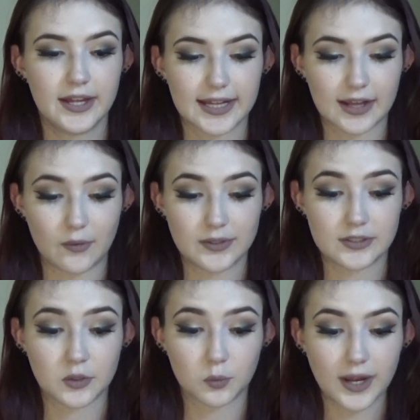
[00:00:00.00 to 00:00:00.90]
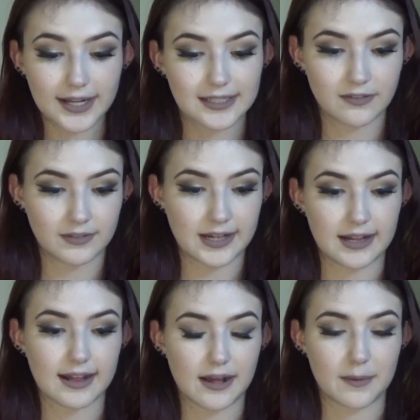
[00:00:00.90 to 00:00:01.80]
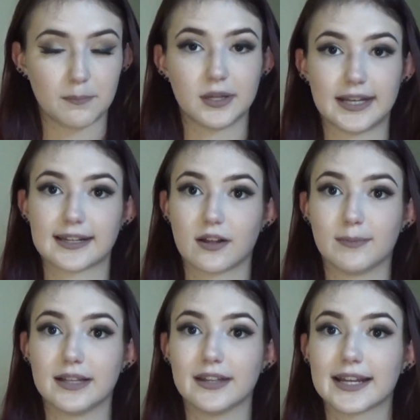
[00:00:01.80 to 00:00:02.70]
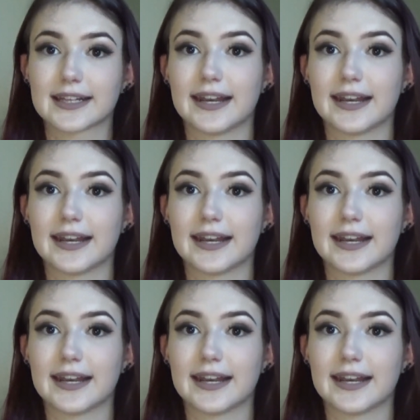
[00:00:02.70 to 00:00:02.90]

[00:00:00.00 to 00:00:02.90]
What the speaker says: So the rest of these plants on my list